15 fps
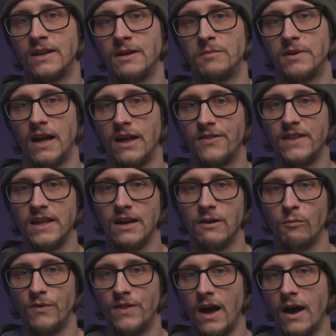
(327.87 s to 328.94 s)
but I think
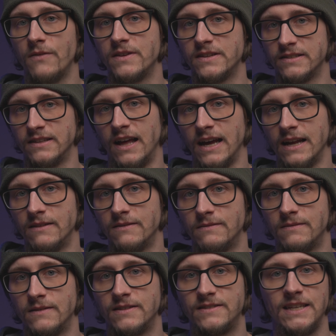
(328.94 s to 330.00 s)
without this light,
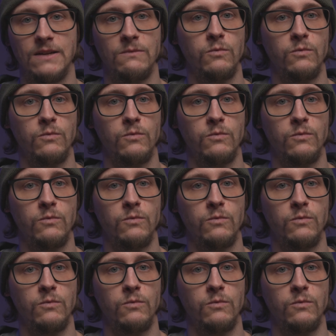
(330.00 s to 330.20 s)
the scene